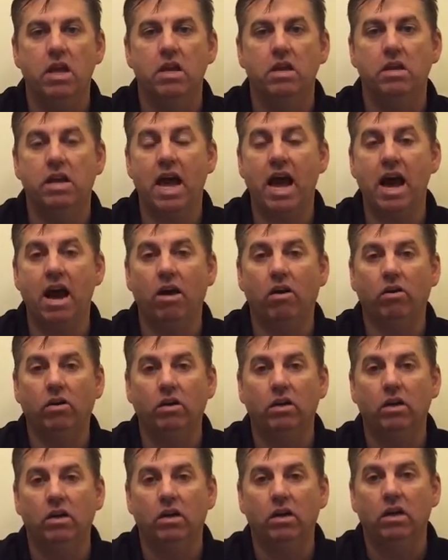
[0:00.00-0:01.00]
Now,
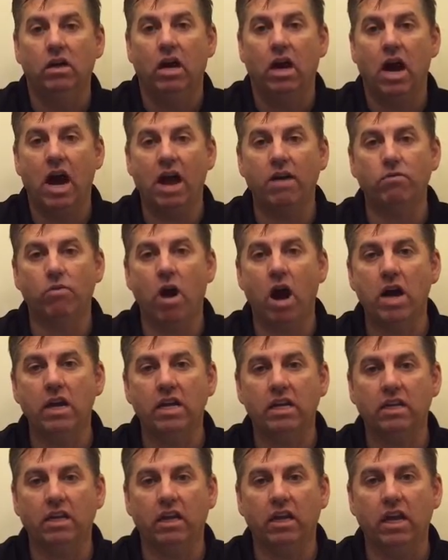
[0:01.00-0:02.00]

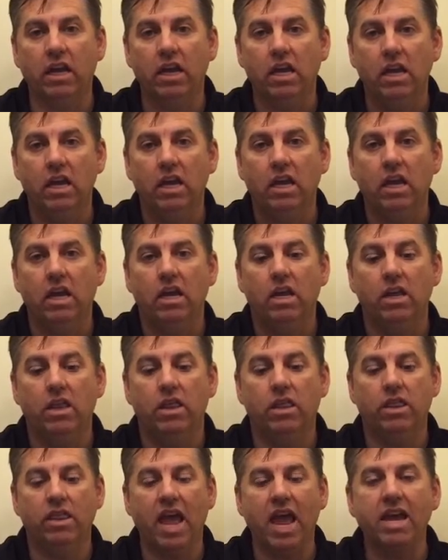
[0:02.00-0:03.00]
ironically,
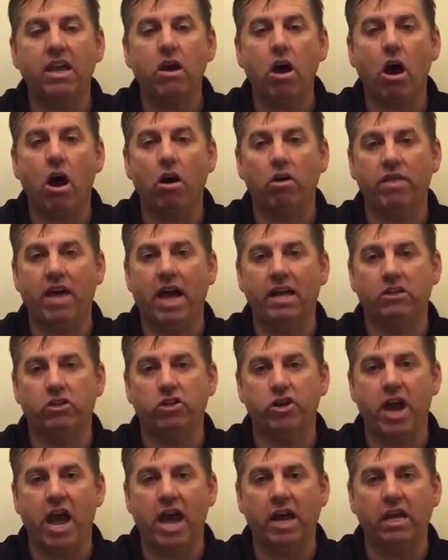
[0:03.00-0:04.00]
they call that
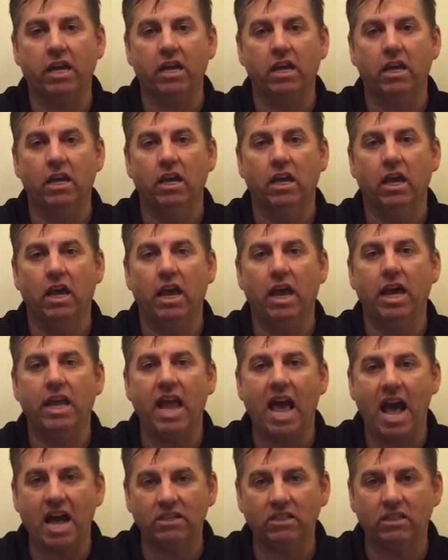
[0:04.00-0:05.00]
check an
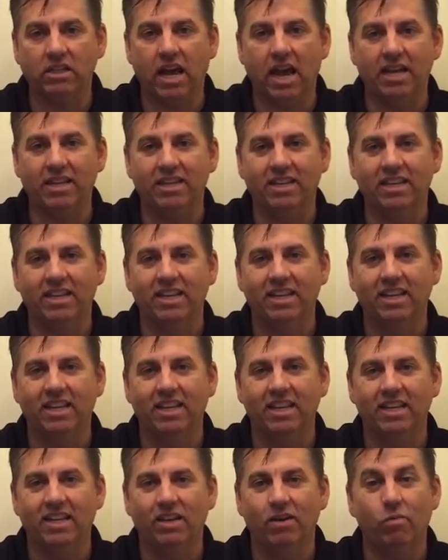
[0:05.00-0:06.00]
asset
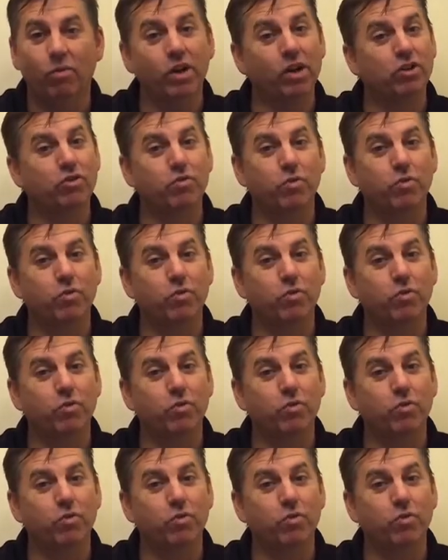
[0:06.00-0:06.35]
when it's